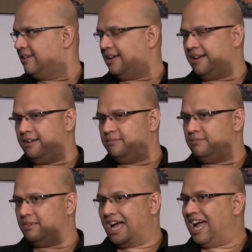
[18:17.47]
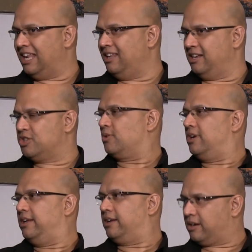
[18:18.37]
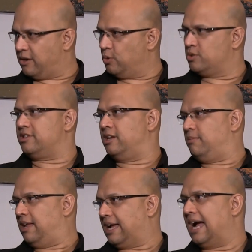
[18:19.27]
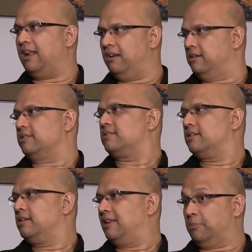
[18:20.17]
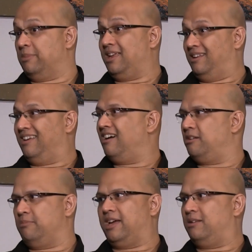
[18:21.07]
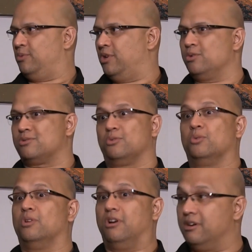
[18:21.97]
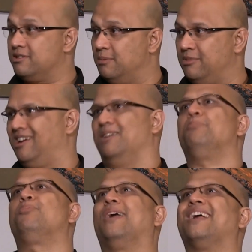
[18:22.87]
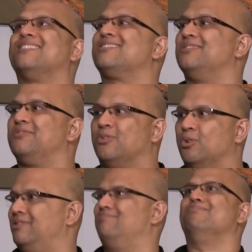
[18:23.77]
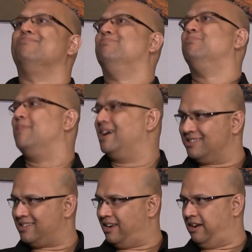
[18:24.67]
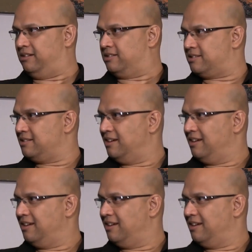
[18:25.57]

I literally coach them like I learned. Like me and Leon, man, we used to learn something and practice it for months and years.